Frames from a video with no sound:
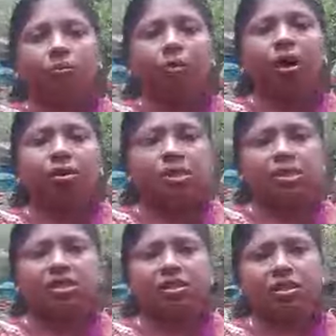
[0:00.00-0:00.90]
parts
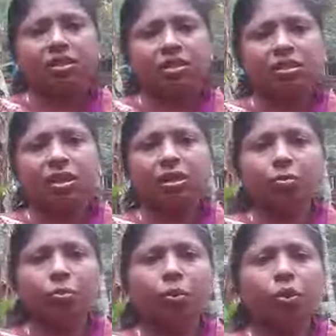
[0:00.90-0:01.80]
are there in the
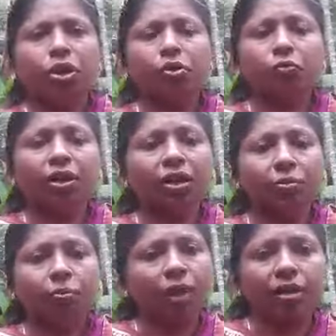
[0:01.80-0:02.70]
body of a
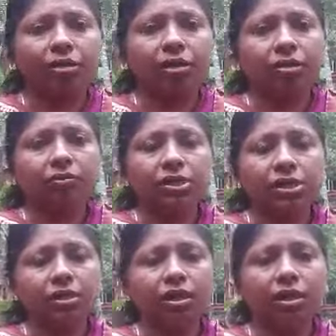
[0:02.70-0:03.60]
plant. Which
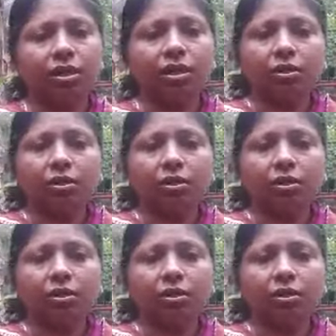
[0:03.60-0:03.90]
are they?